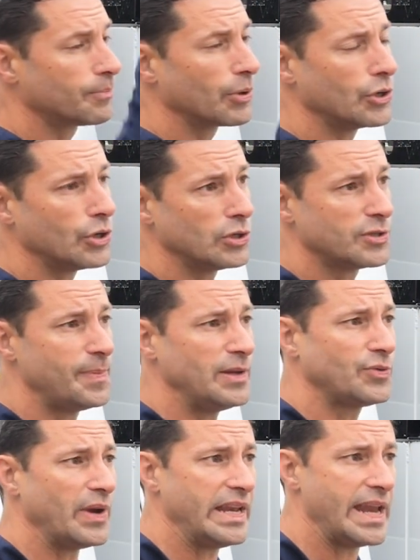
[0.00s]
produce
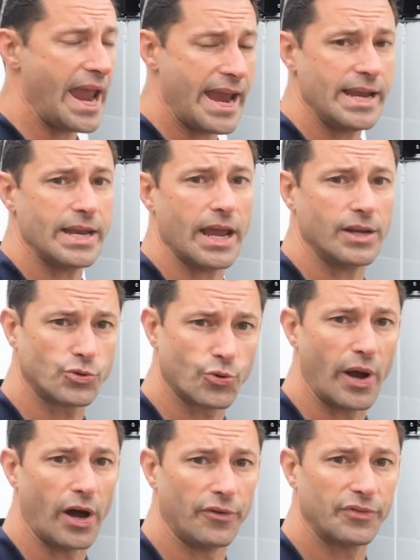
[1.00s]
between 8 and
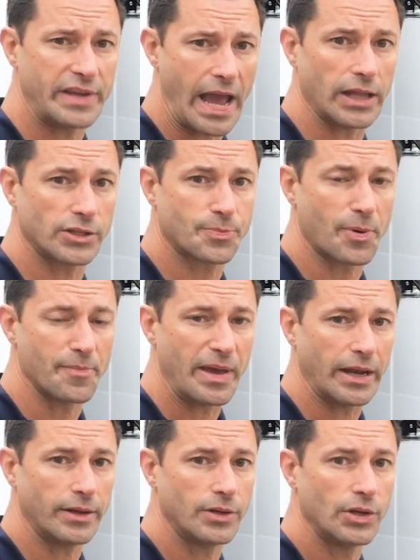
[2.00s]
12 gallons per
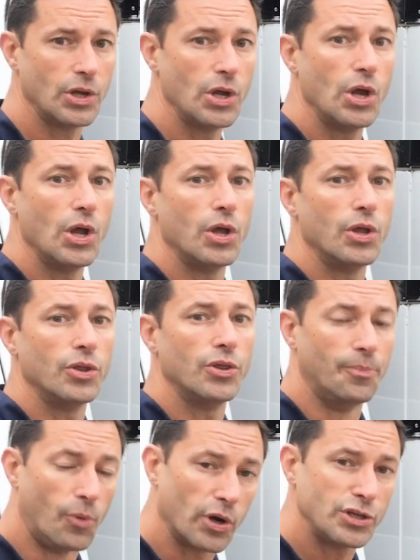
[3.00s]
minute.
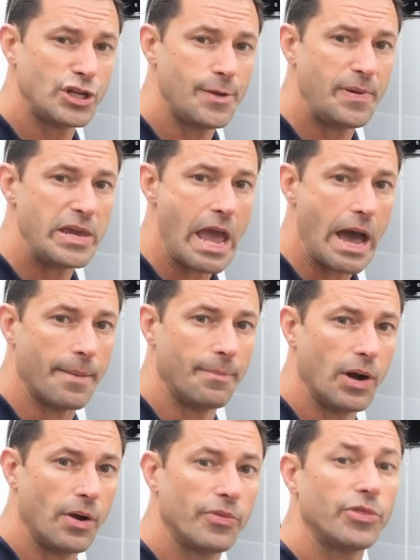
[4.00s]
The more
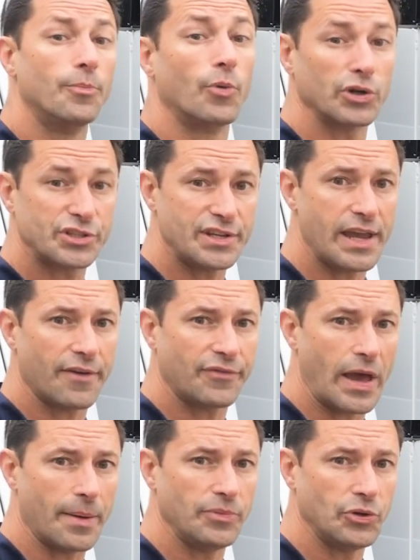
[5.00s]
GPM, the more
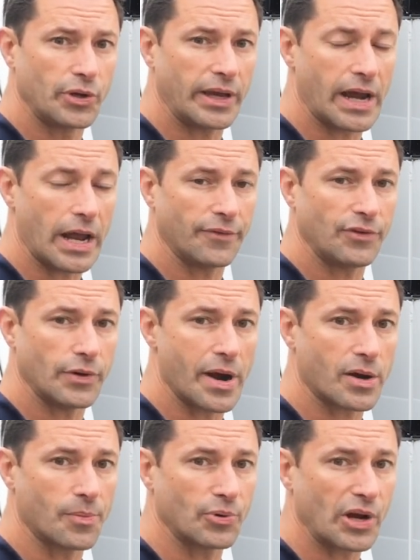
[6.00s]
CFM you'll get out of your
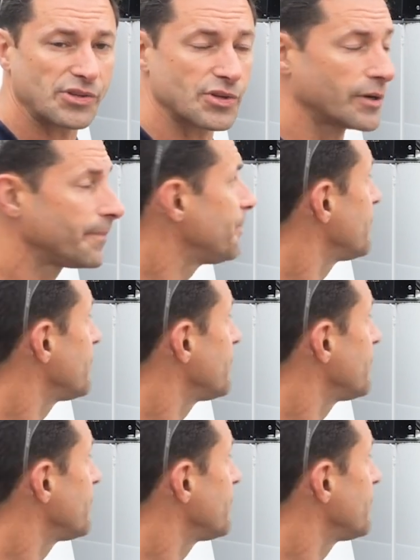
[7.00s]
air compressor.